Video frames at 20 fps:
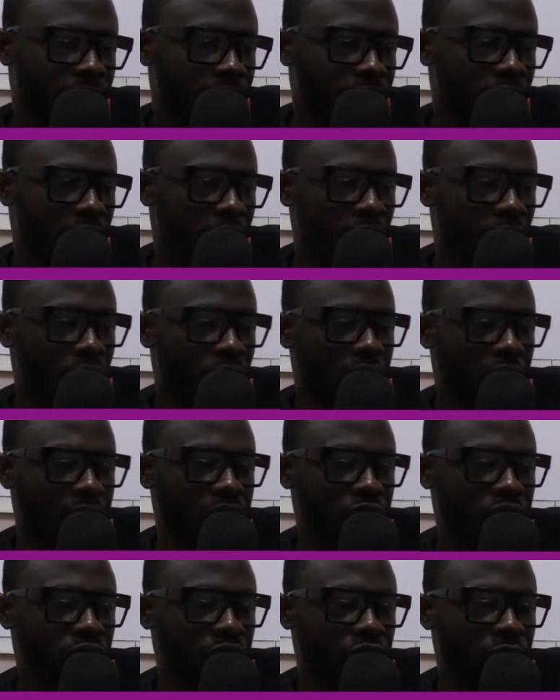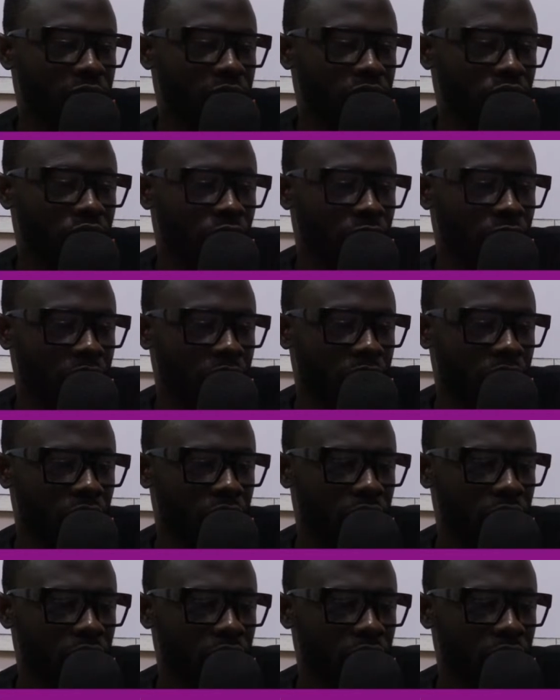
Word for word: I would like you to mentor me